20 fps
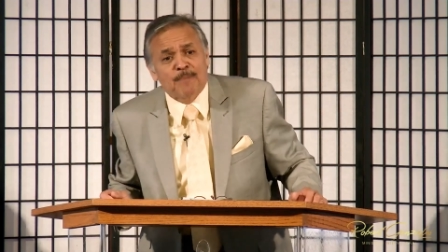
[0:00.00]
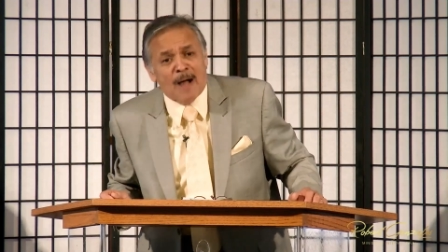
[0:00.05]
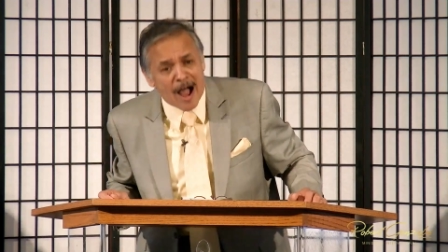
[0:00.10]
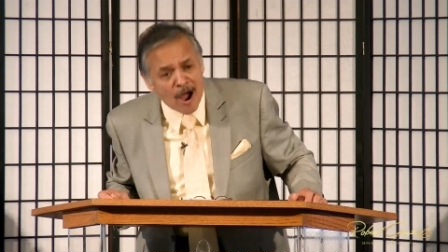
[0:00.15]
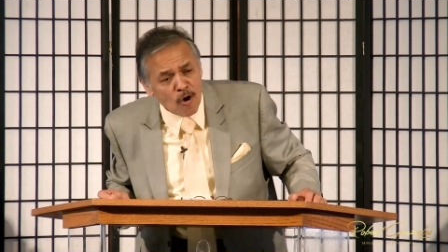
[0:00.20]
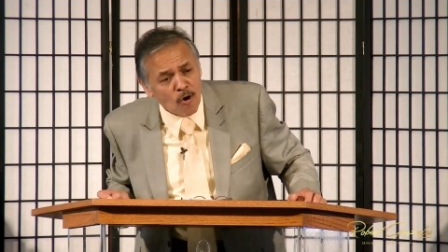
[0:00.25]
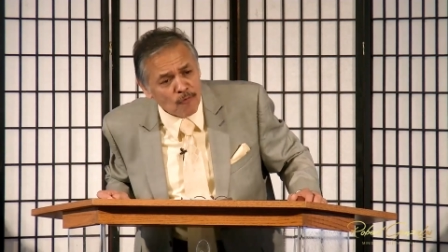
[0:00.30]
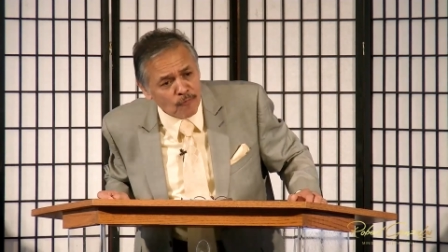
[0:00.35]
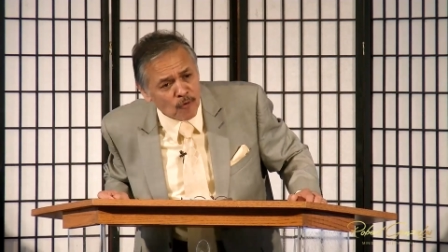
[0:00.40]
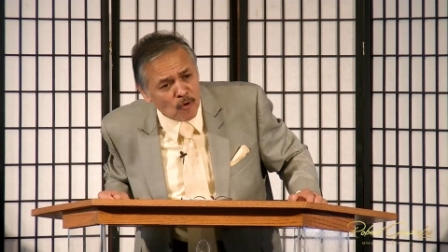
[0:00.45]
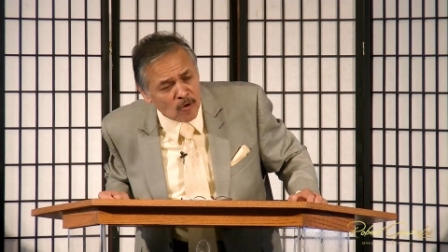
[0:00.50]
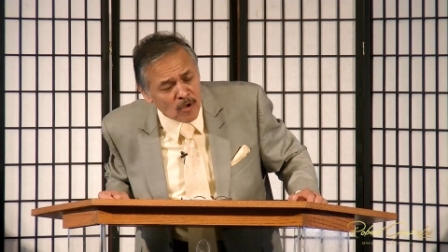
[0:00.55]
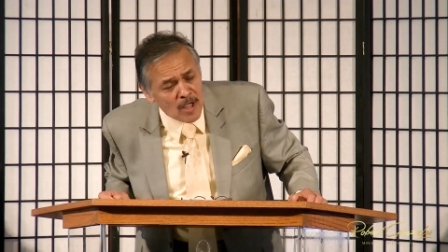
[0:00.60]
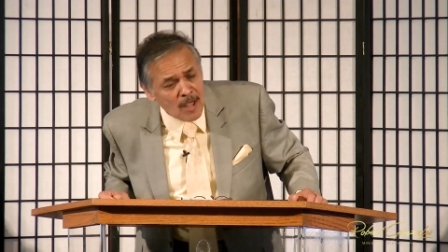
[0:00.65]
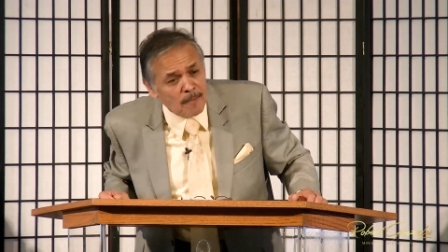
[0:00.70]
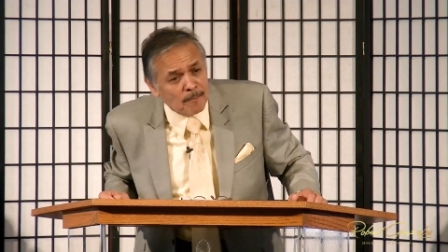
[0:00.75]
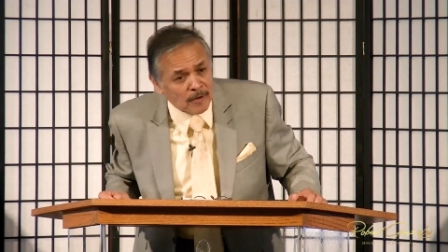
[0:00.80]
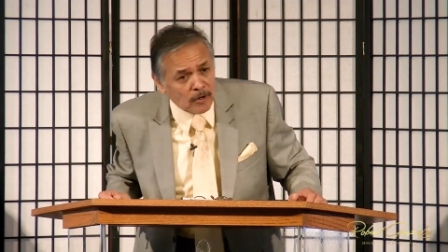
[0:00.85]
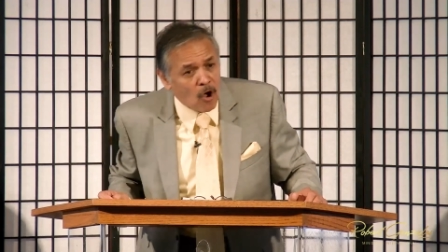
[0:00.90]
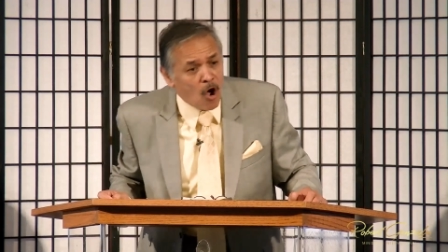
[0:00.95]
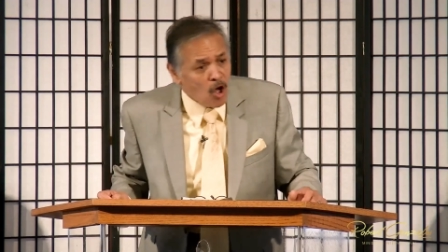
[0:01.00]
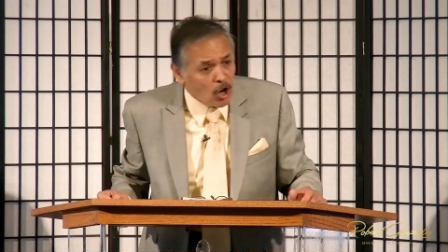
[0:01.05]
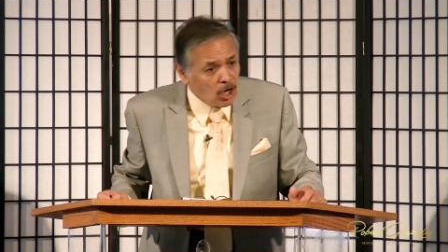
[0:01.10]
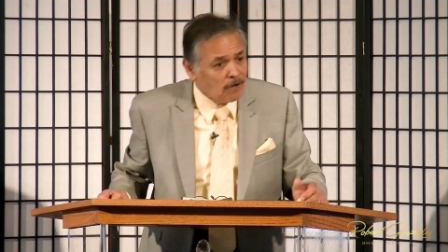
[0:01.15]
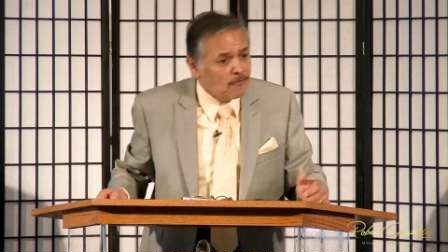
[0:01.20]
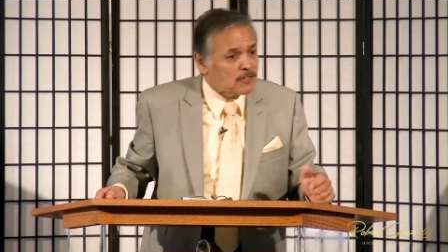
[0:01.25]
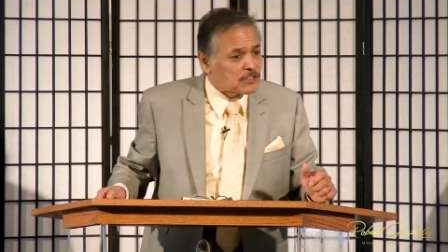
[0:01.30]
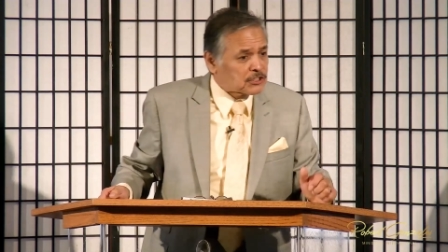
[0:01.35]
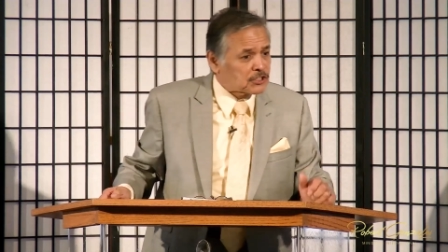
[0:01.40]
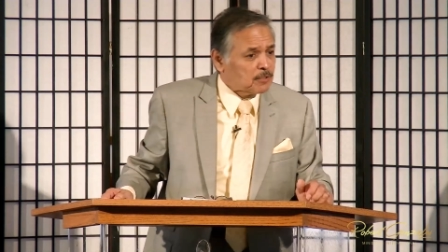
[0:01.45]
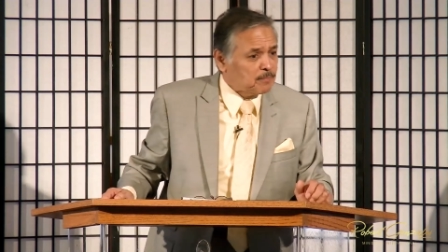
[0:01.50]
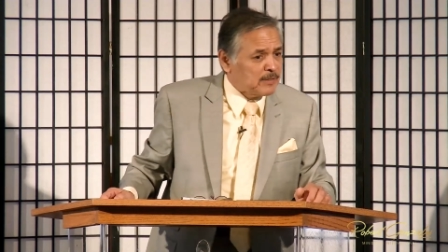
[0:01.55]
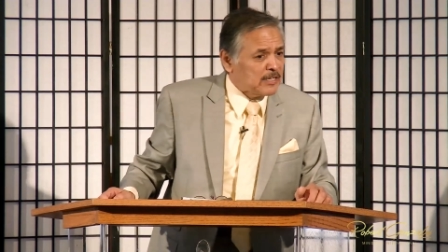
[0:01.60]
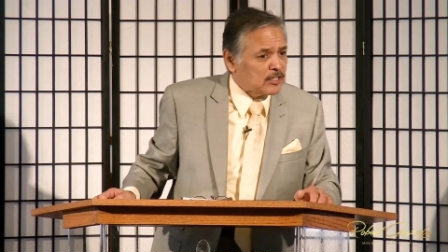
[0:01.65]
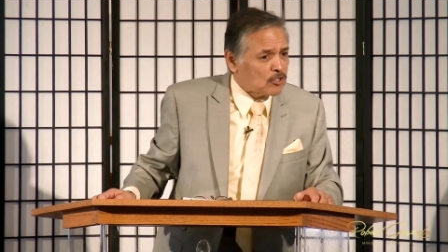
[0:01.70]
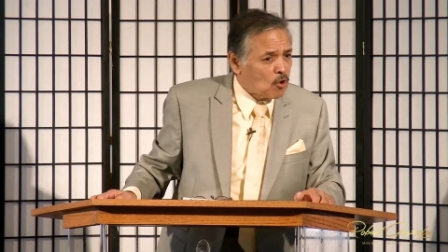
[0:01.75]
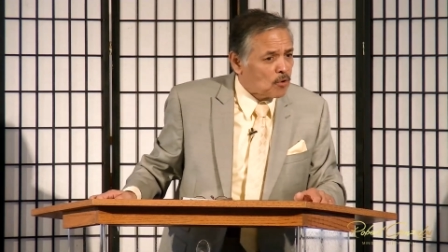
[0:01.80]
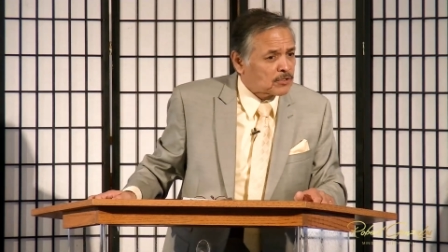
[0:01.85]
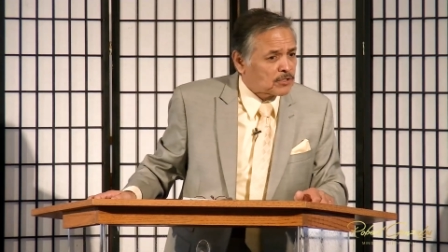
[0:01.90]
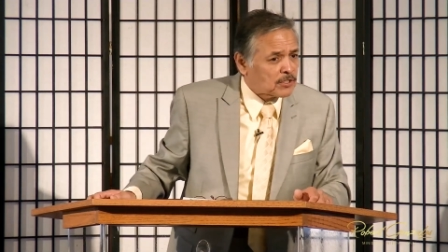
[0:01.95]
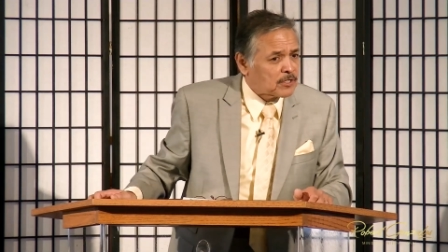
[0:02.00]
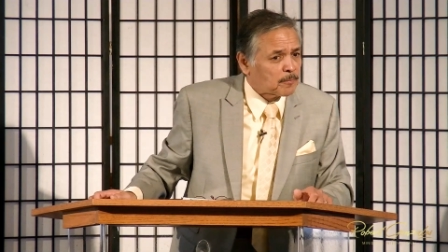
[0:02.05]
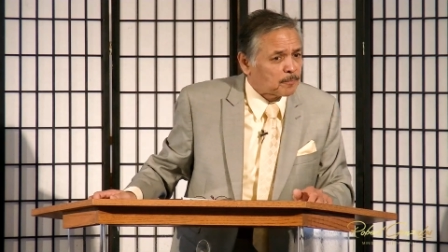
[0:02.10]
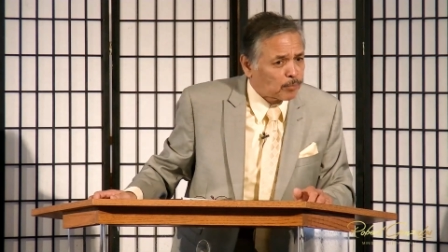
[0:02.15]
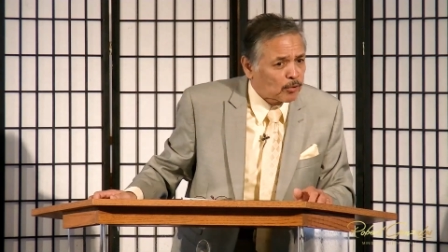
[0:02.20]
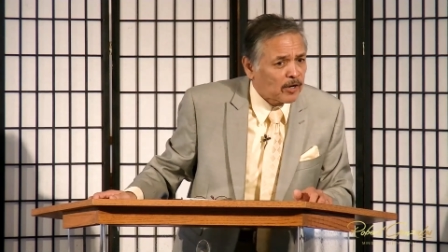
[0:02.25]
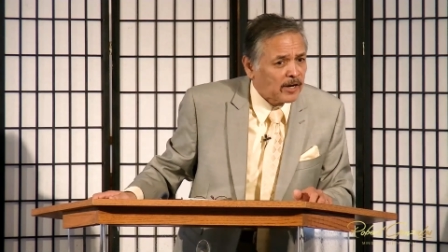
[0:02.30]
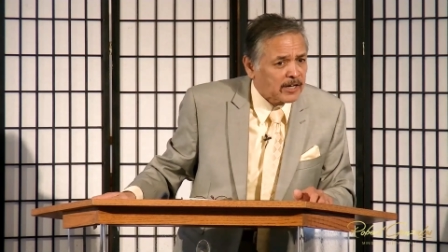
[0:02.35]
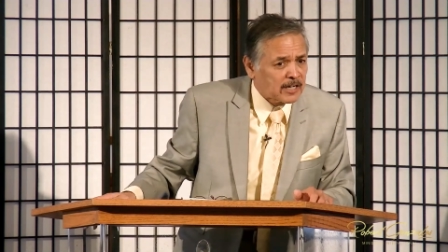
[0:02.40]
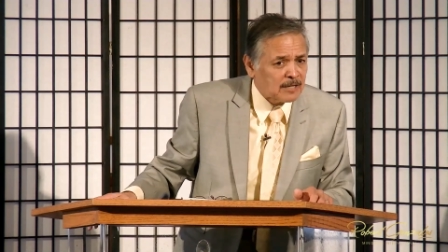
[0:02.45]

powerful. But all of us should be anointed to pray.